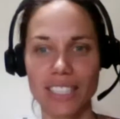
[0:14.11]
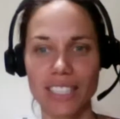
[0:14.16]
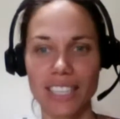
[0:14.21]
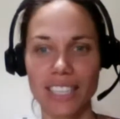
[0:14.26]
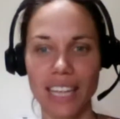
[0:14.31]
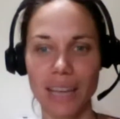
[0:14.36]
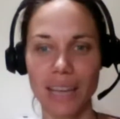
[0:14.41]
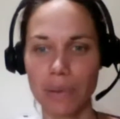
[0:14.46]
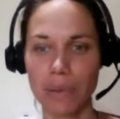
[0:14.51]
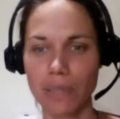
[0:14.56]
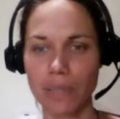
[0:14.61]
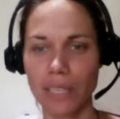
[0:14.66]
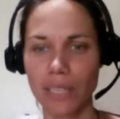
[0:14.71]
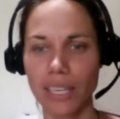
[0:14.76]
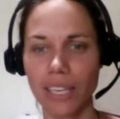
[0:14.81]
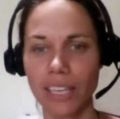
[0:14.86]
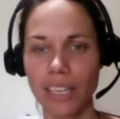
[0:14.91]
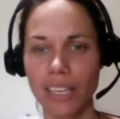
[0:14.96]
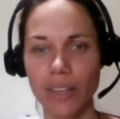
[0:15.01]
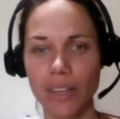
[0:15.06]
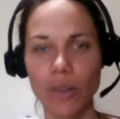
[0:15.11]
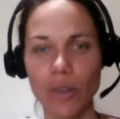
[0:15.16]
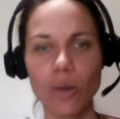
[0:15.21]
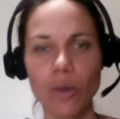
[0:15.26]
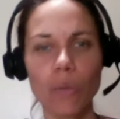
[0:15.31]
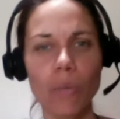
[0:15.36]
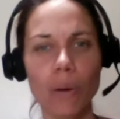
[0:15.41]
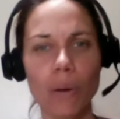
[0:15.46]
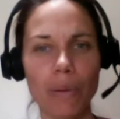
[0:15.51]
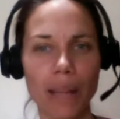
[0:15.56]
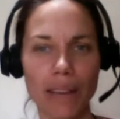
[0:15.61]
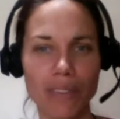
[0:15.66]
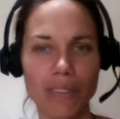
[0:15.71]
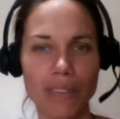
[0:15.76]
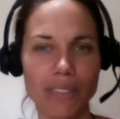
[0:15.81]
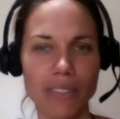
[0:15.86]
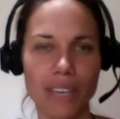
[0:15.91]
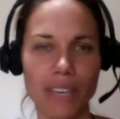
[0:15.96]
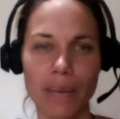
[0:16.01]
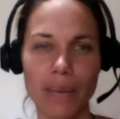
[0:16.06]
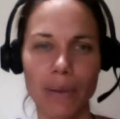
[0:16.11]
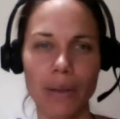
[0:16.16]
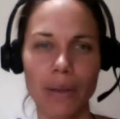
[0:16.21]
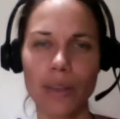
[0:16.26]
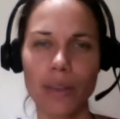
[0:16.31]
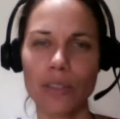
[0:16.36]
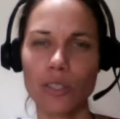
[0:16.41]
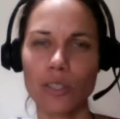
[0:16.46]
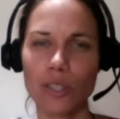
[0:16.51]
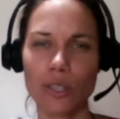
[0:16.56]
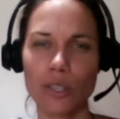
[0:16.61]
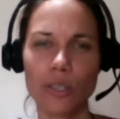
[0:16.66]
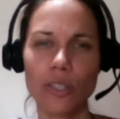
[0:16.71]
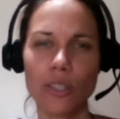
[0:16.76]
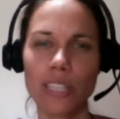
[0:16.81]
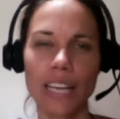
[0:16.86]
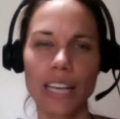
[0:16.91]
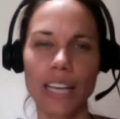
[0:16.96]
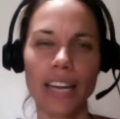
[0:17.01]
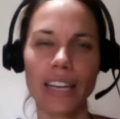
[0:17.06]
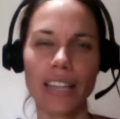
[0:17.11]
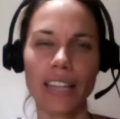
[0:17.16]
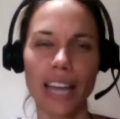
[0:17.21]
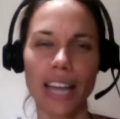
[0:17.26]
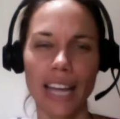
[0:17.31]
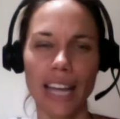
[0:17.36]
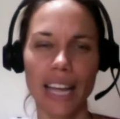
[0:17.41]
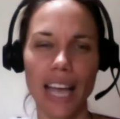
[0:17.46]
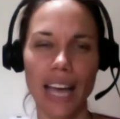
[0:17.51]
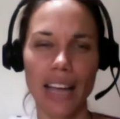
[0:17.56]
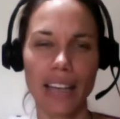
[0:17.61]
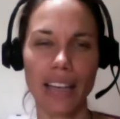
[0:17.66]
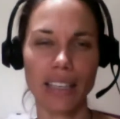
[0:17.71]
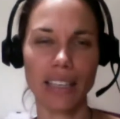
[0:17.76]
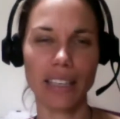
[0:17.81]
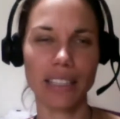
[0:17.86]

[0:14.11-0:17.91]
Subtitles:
disabled. You probably have to enable it because you started the Hangout.